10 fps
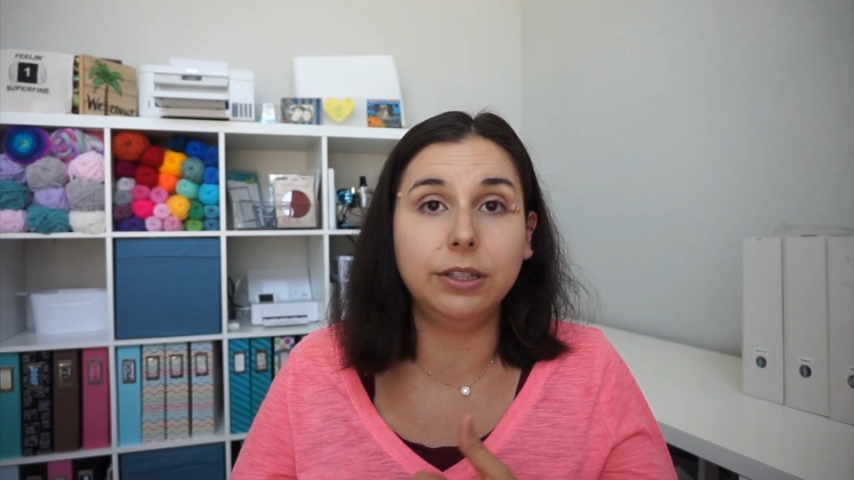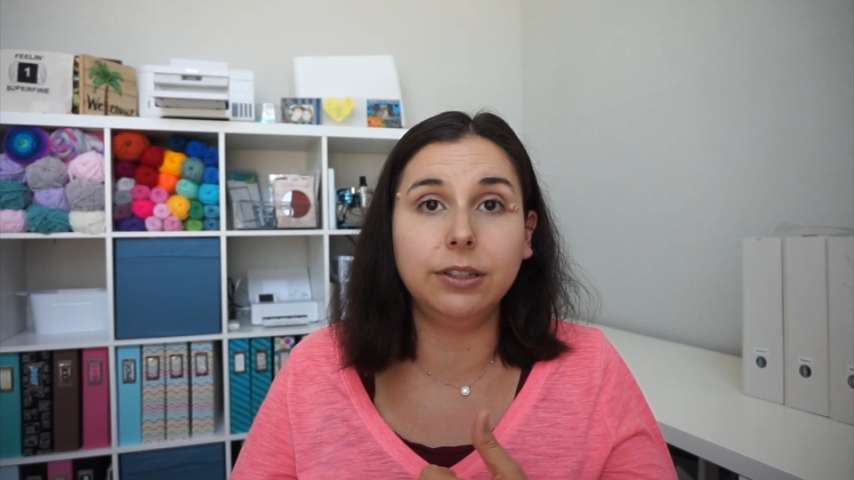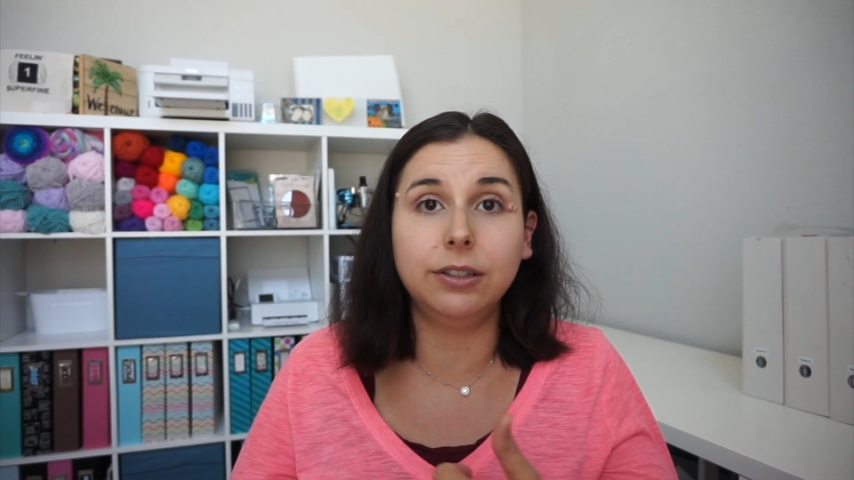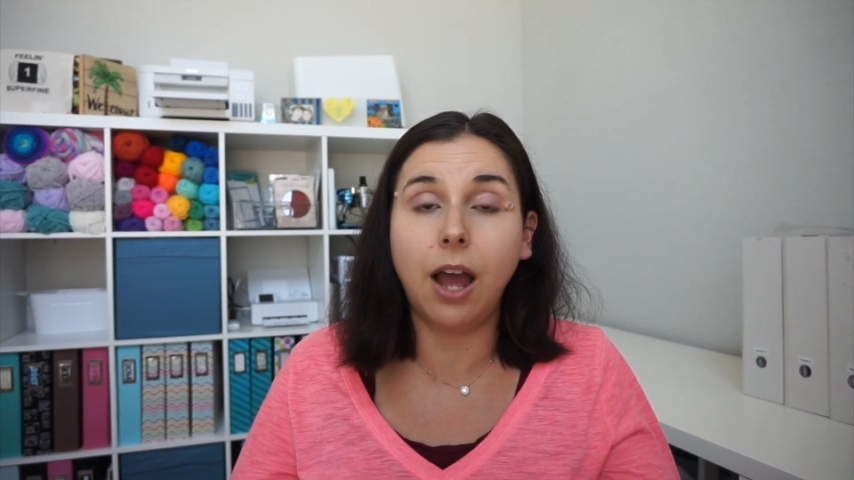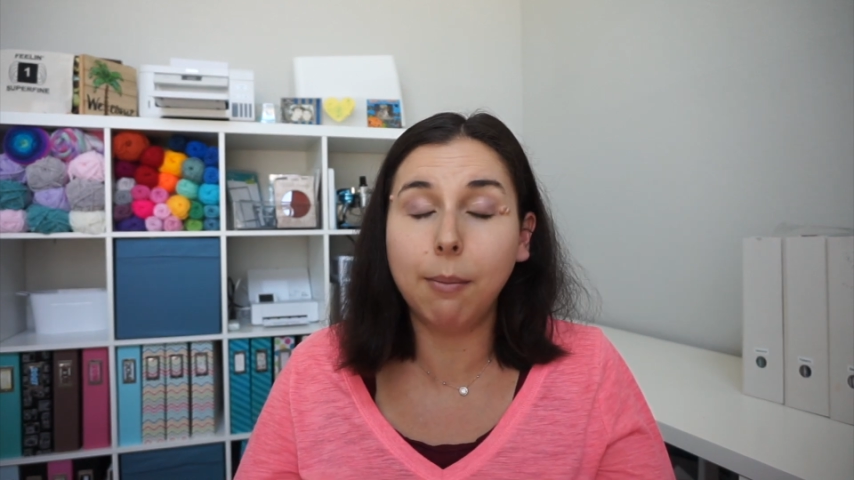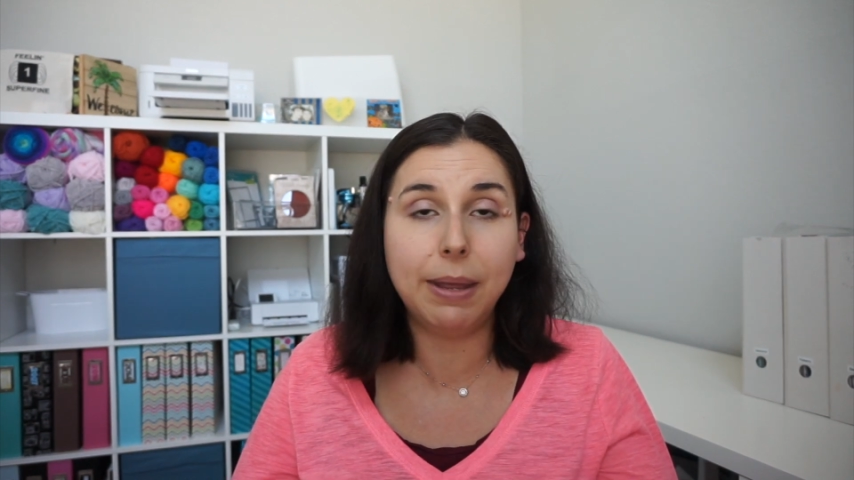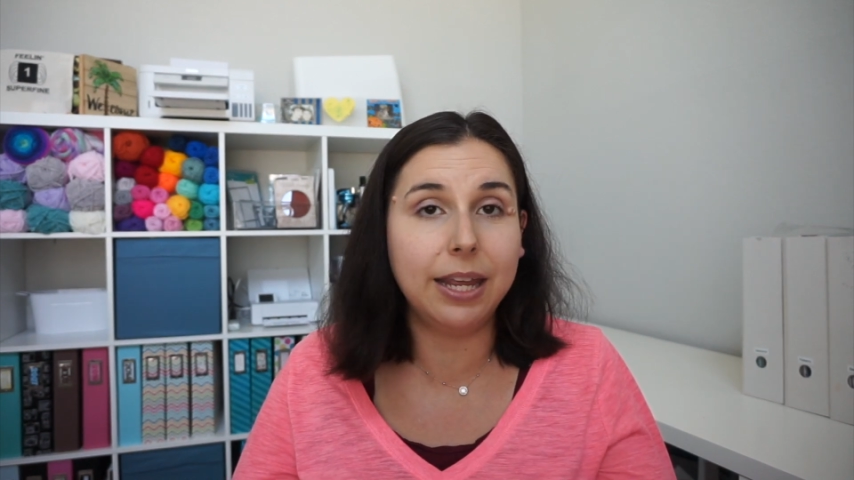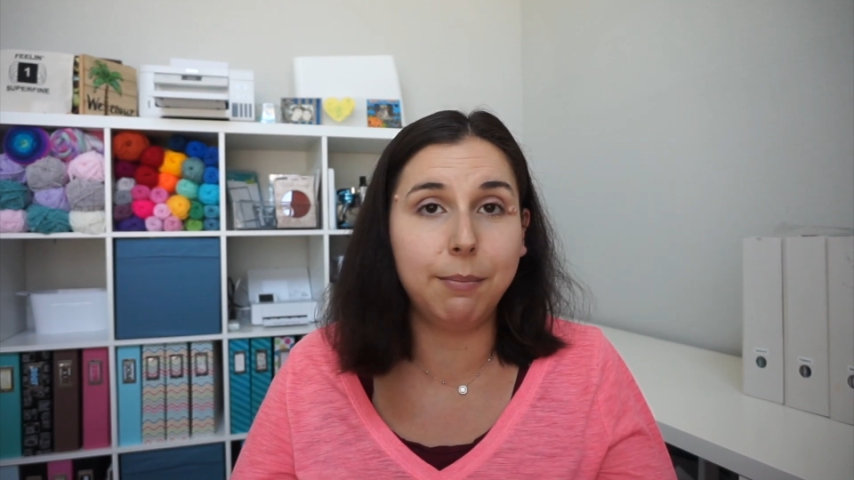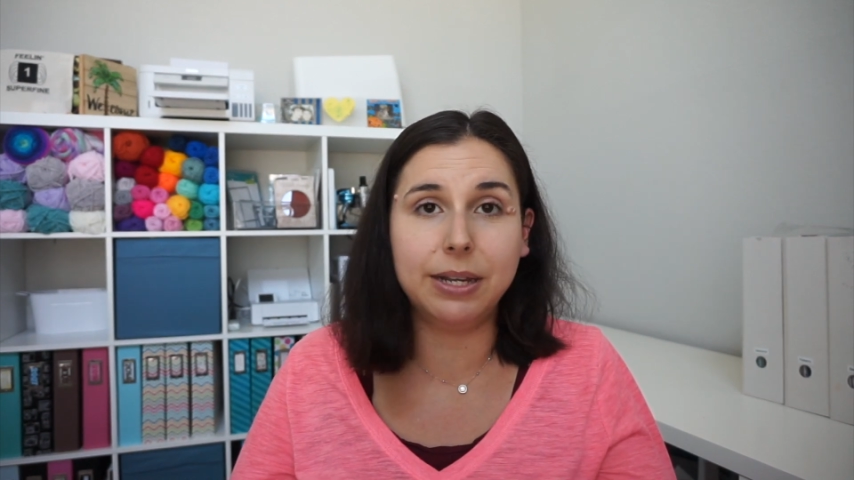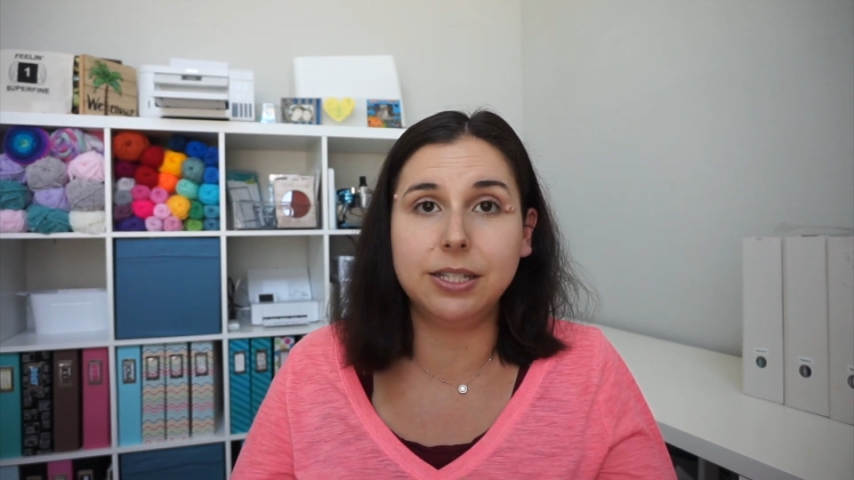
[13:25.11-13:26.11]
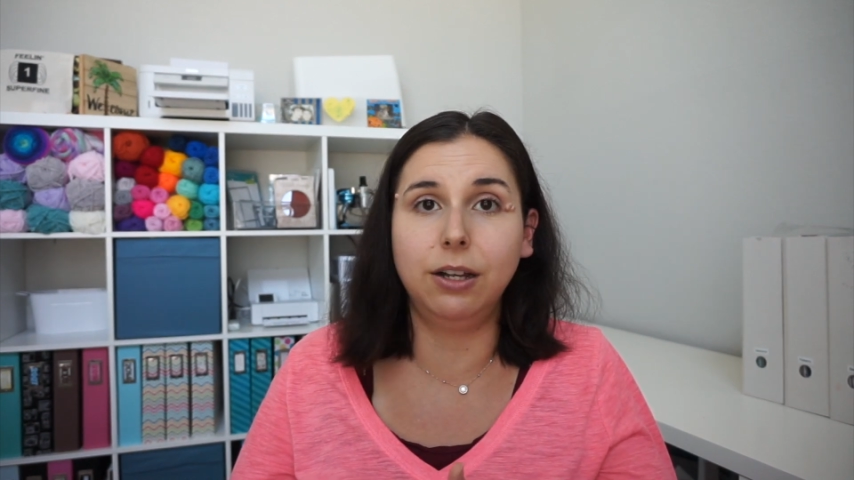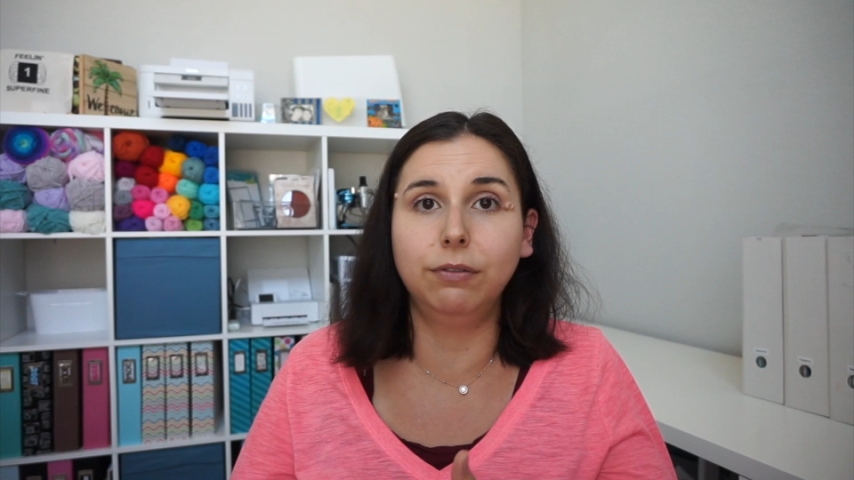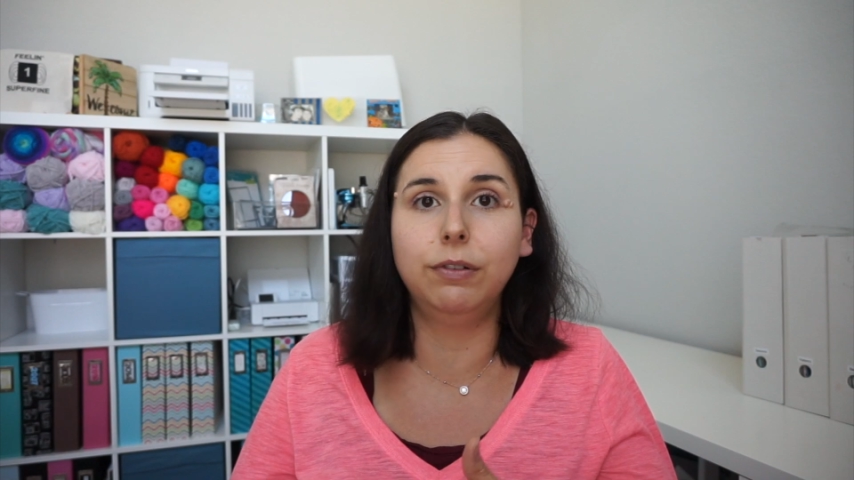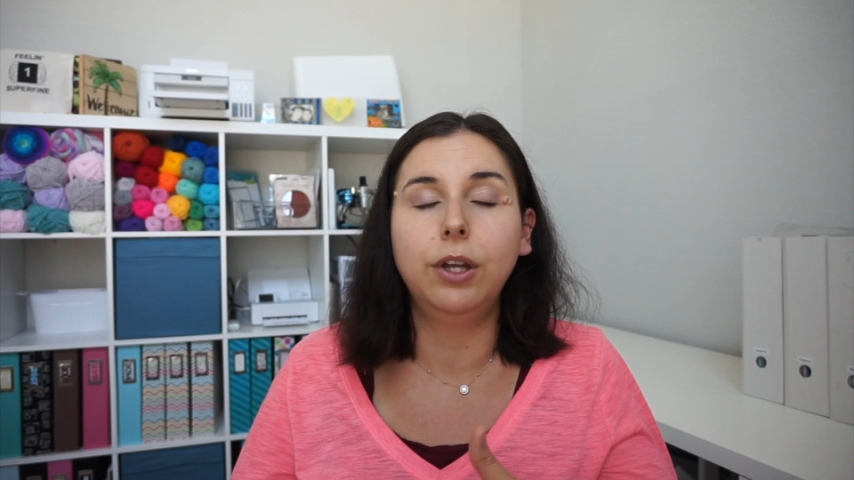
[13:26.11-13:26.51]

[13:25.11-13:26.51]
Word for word: not making myself